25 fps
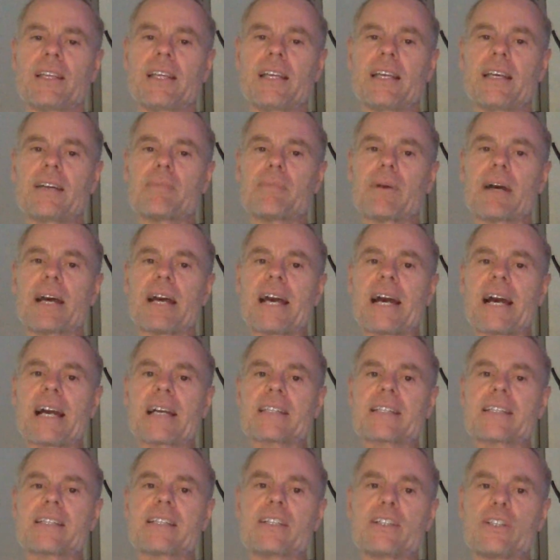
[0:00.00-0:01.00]
and by
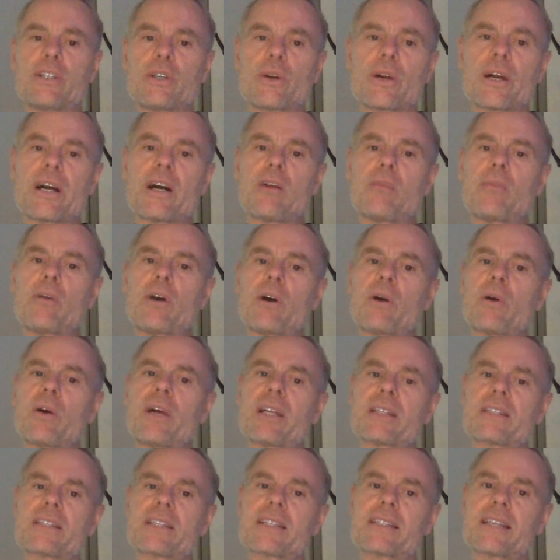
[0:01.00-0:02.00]
accident, your elbow
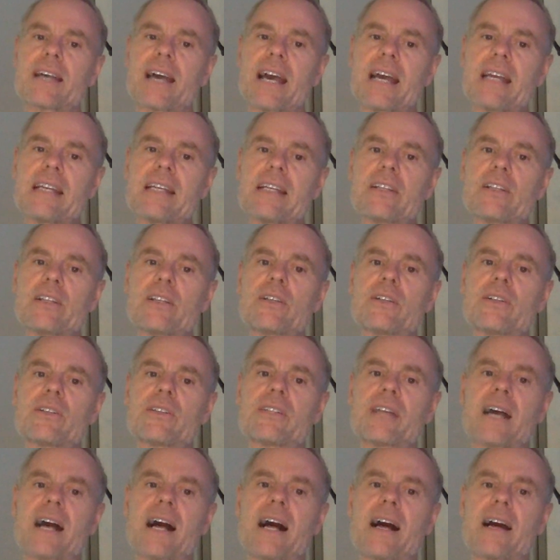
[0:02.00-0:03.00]
hits a tiny
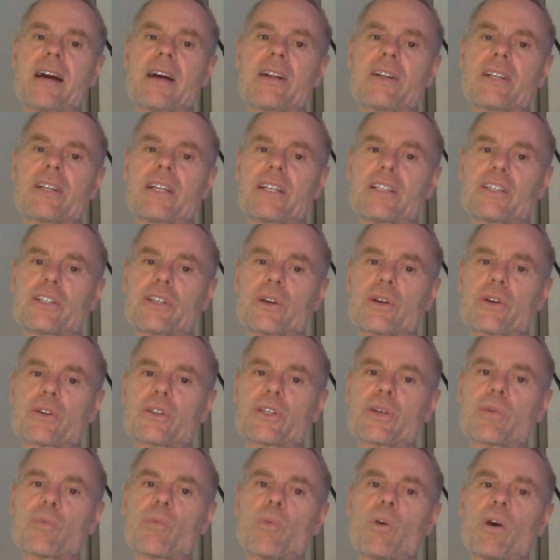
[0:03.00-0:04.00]
little dial and it
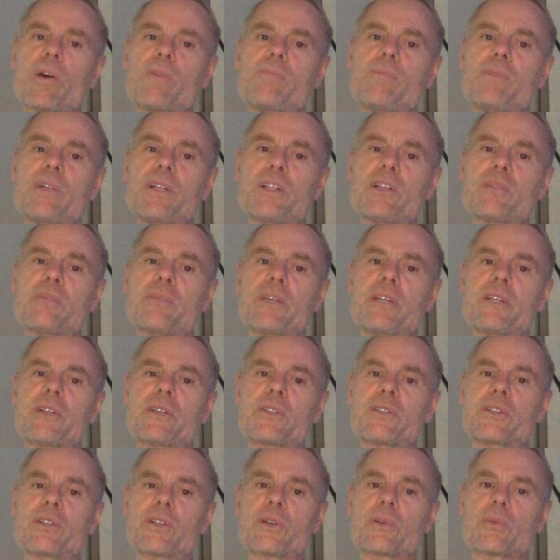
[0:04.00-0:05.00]
turns it 1 millimeter
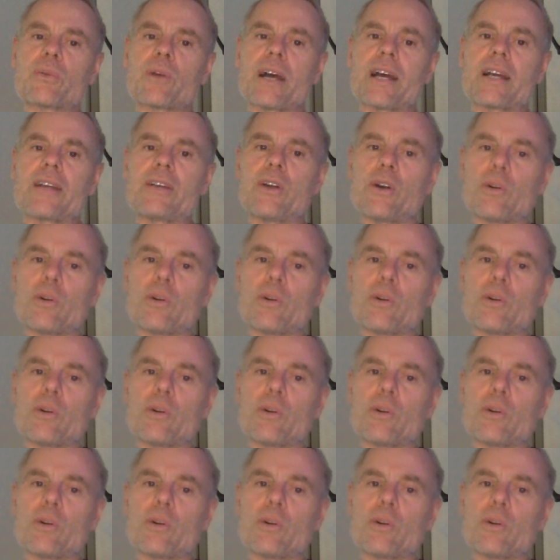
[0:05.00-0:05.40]
to the right.